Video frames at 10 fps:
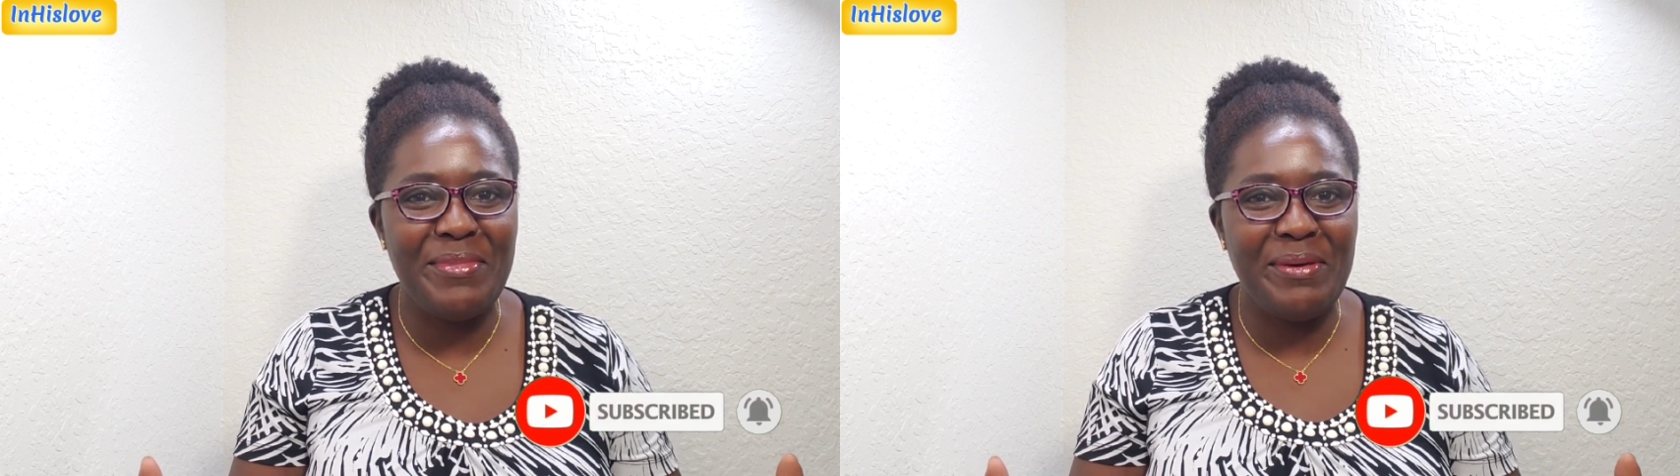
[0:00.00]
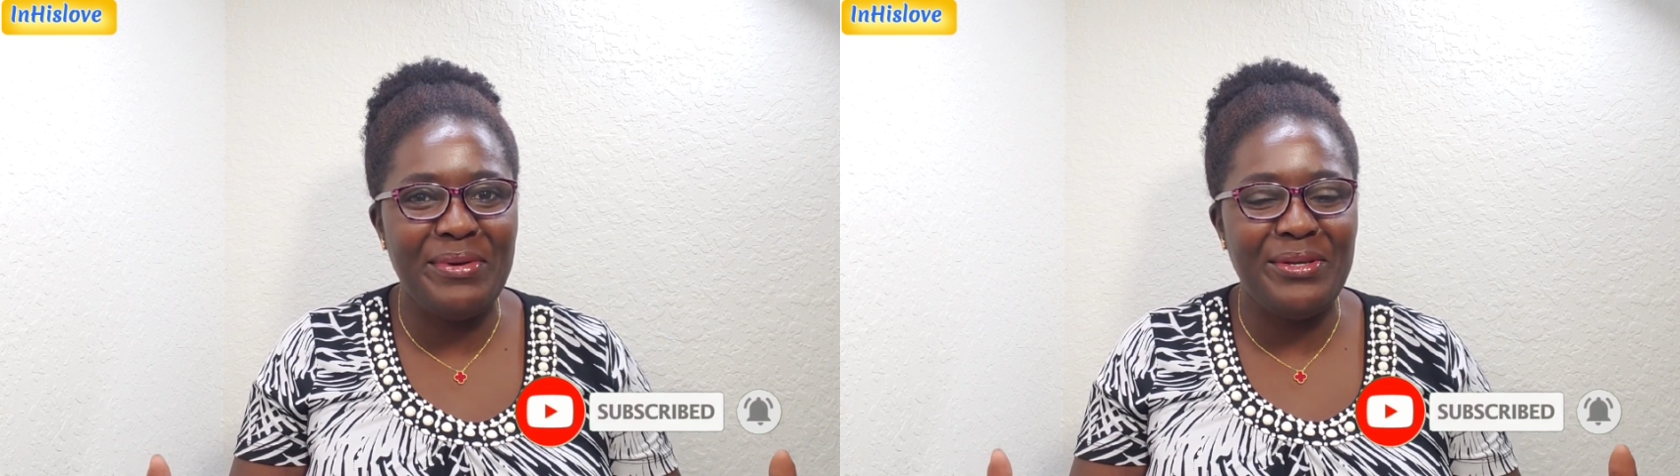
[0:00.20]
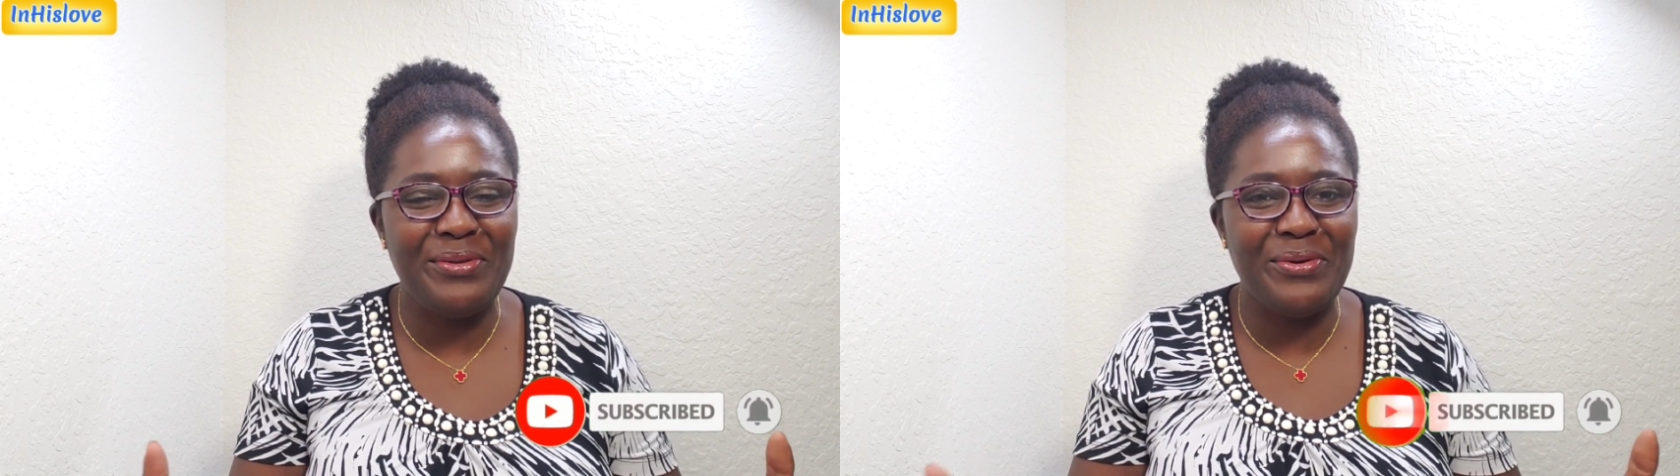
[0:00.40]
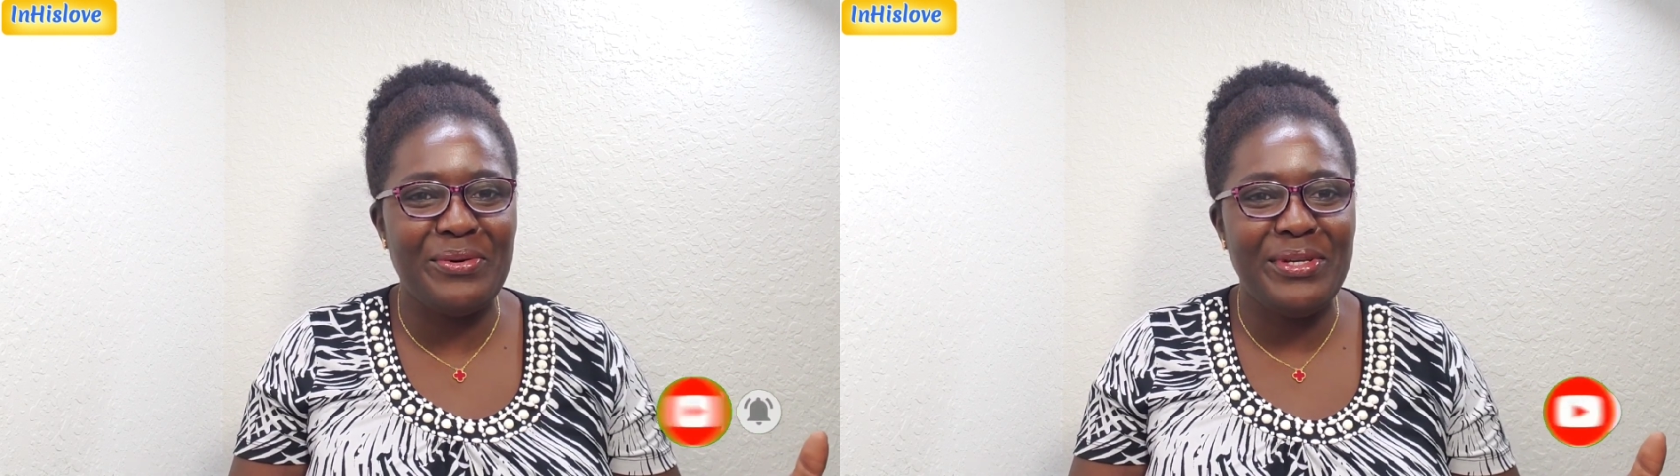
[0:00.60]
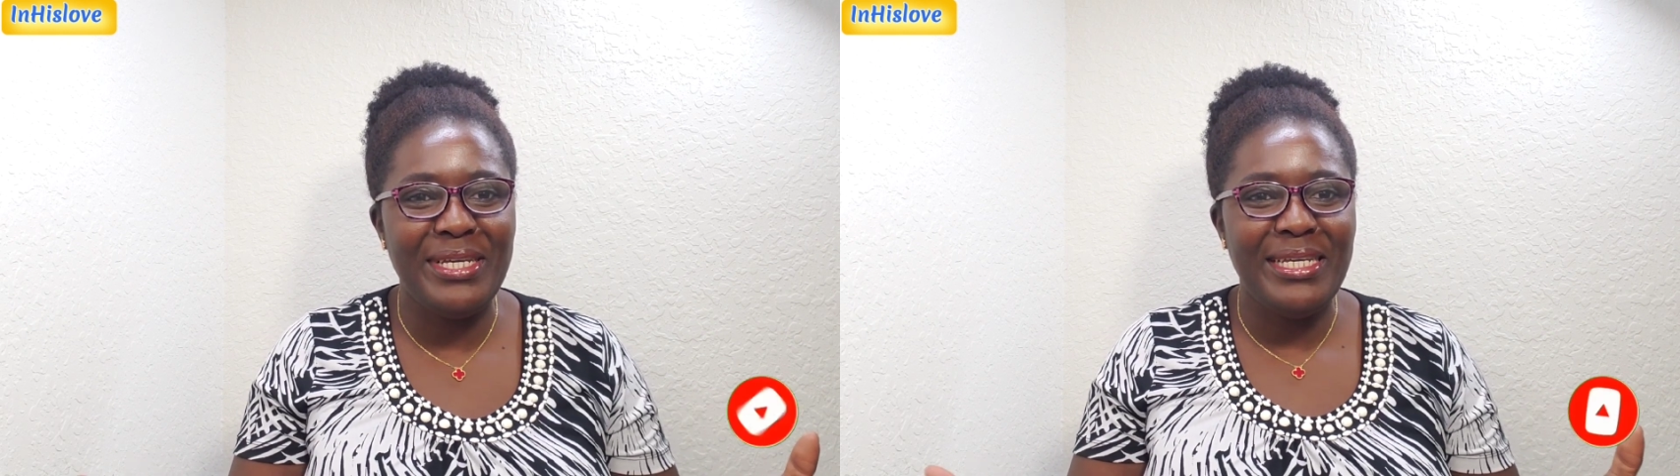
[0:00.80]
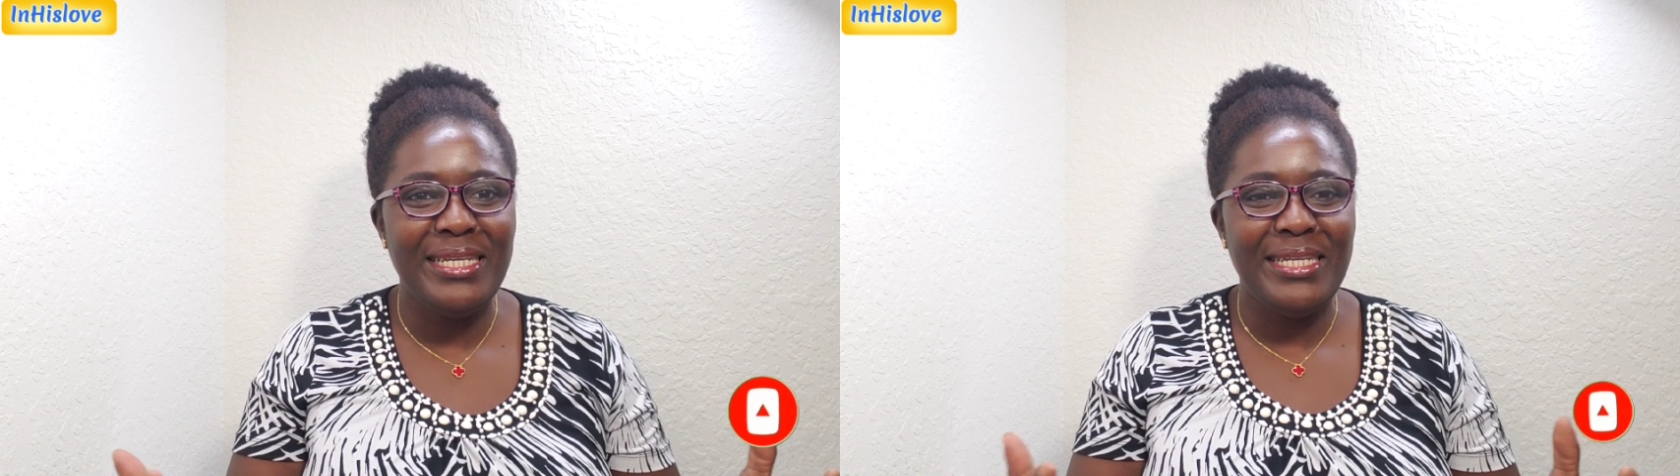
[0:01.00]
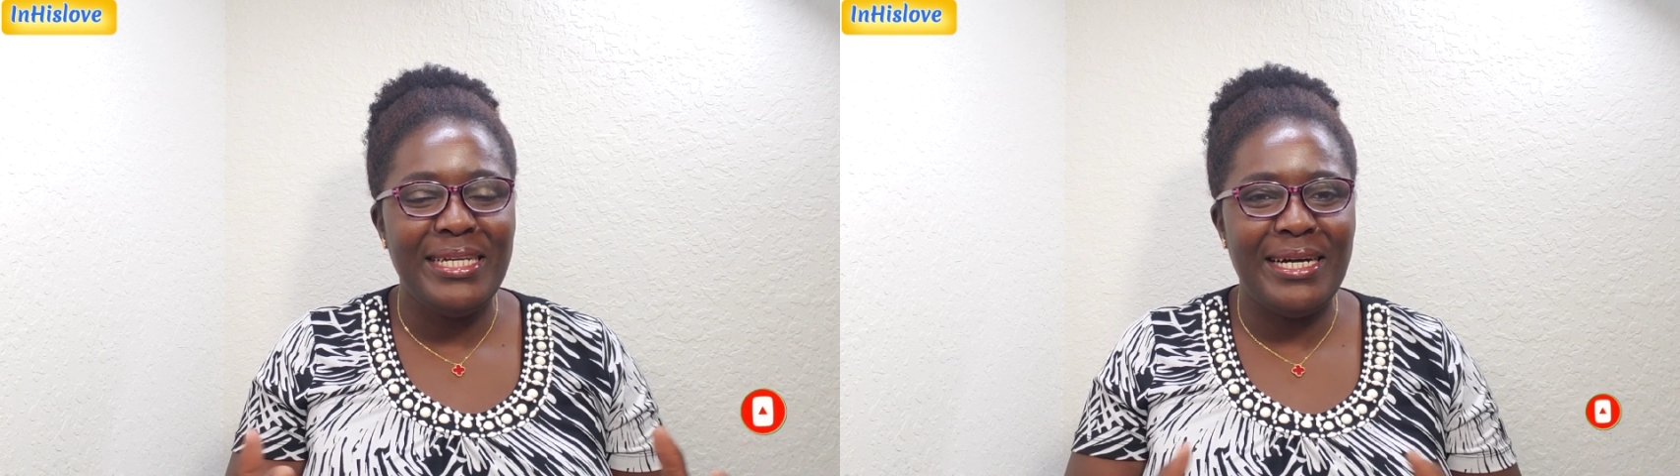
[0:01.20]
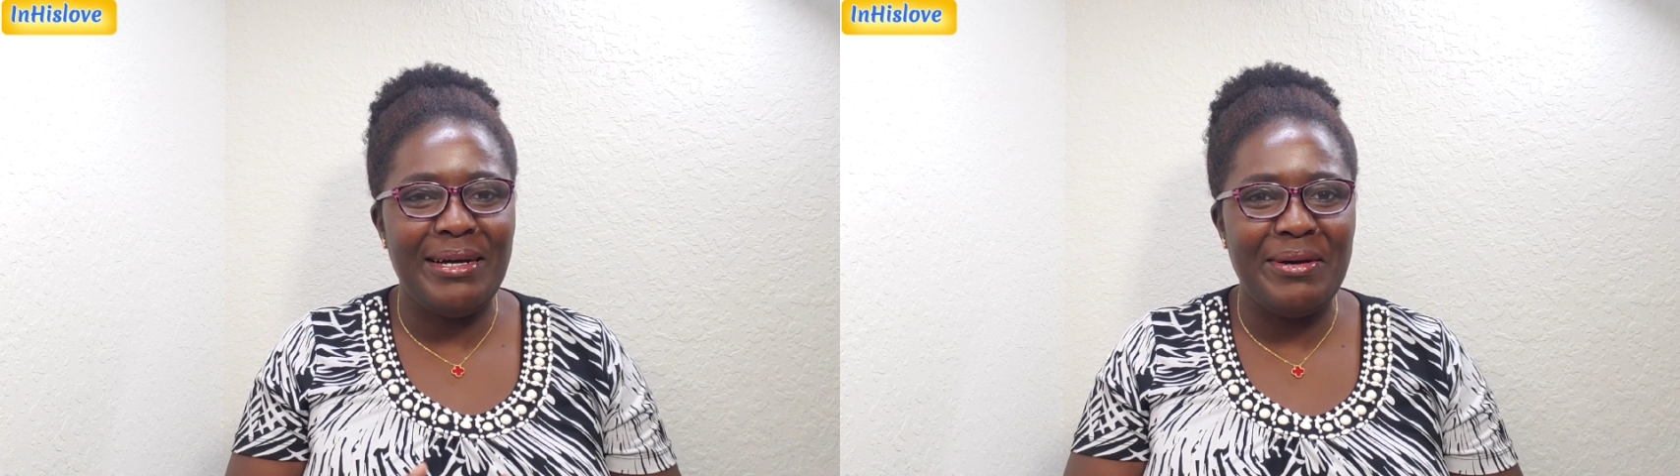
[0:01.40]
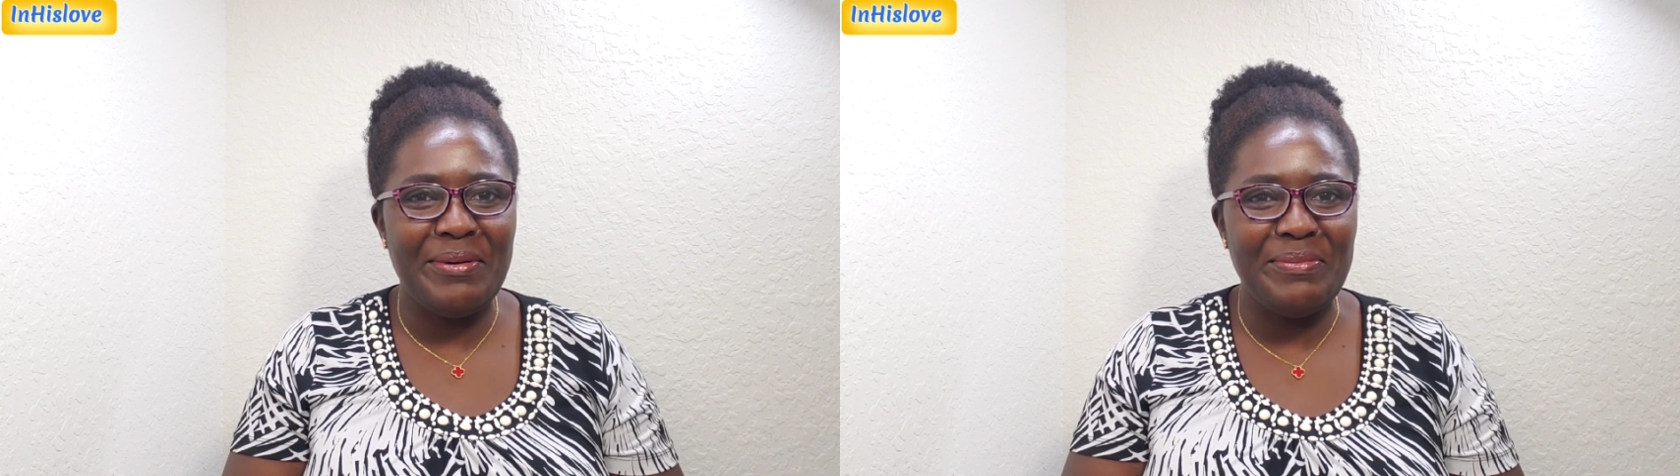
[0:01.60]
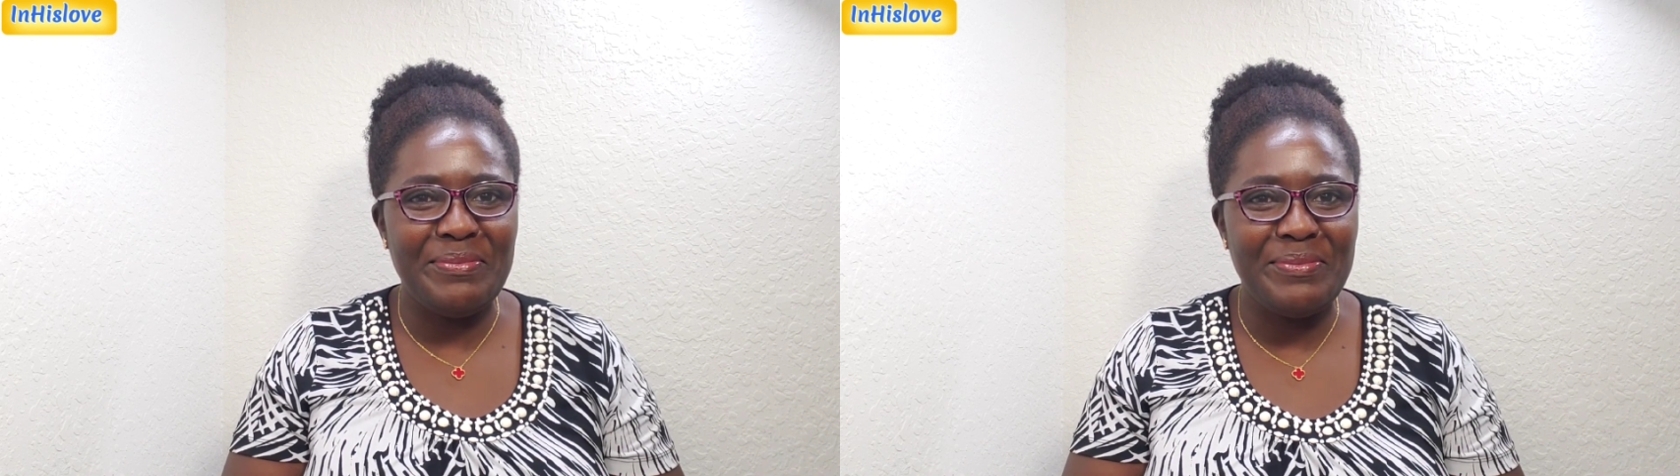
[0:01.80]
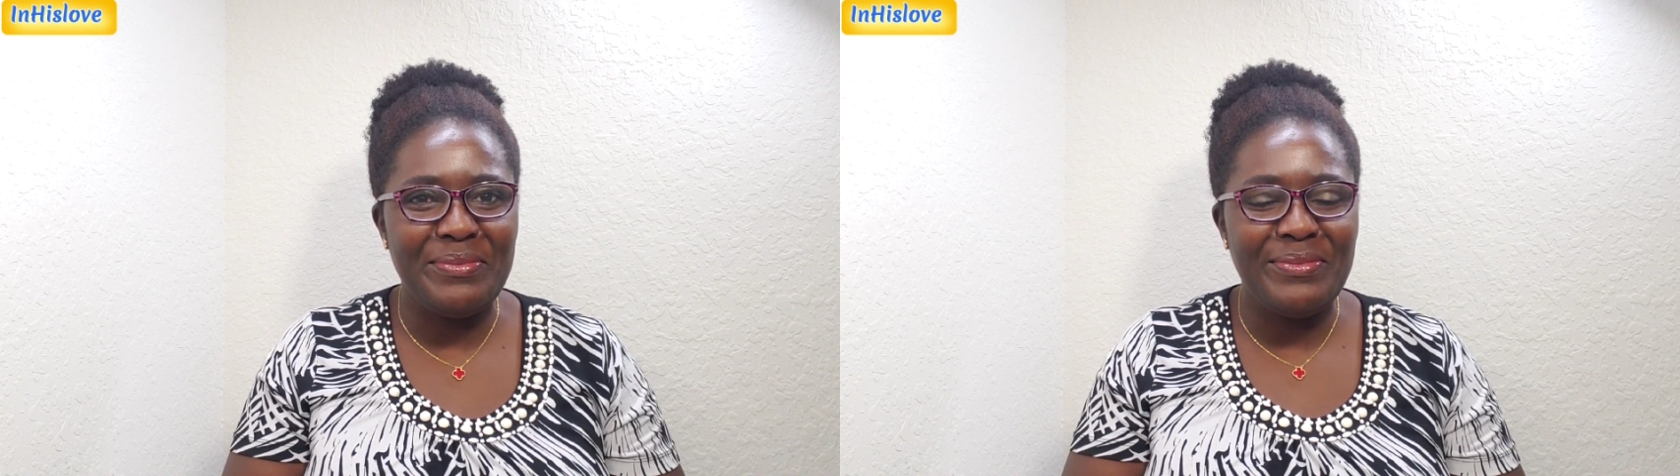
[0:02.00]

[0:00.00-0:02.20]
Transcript: Maybe, you know,